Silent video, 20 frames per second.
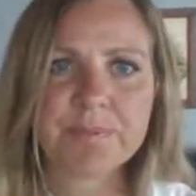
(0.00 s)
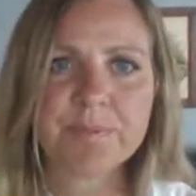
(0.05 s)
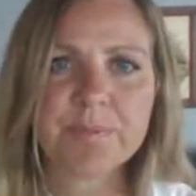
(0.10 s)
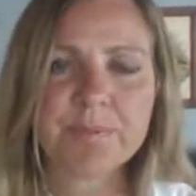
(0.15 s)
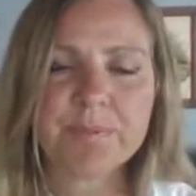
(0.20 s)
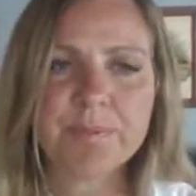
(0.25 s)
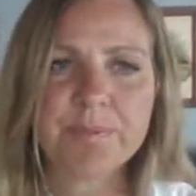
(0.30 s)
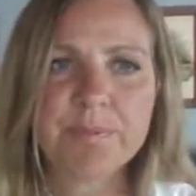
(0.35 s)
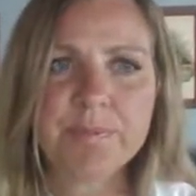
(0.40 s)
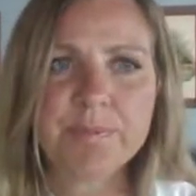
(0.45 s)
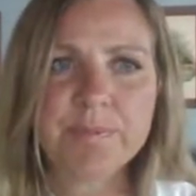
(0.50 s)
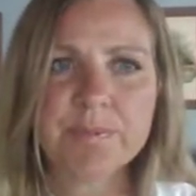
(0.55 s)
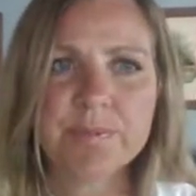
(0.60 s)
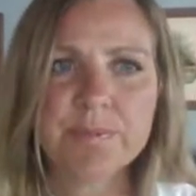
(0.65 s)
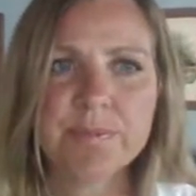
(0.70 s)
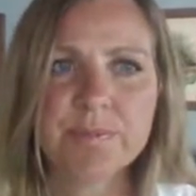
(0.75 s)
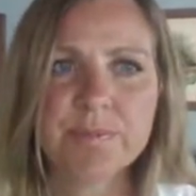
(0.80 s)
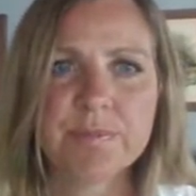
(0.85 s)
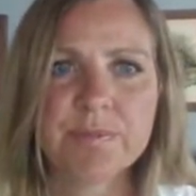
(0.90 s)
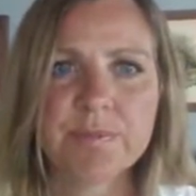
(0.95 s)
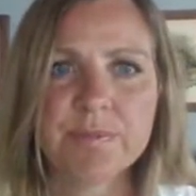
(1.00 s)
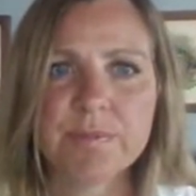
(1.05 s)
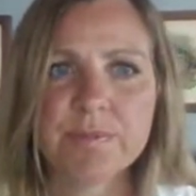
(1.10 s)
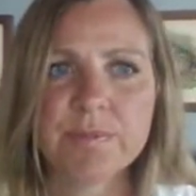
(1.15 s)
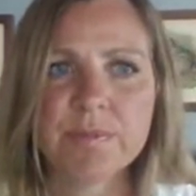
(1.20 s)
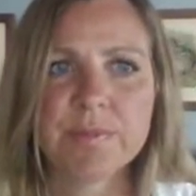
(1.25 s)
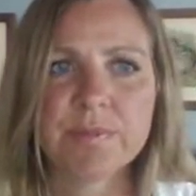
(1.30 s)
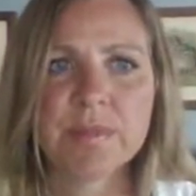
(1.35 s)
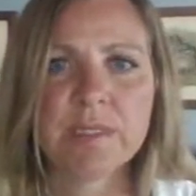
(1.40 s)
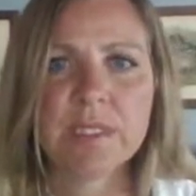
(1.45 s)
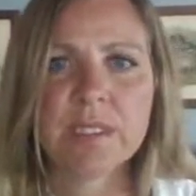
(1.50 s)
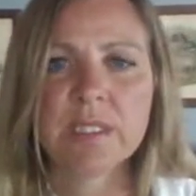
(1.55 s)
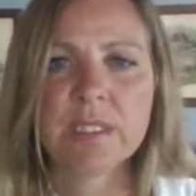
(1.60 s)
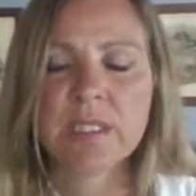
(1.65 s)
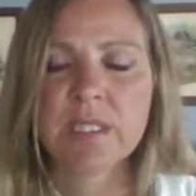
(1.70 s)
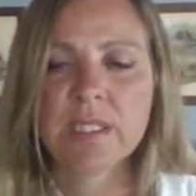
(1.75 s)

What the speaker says: No one is speaking in this clip.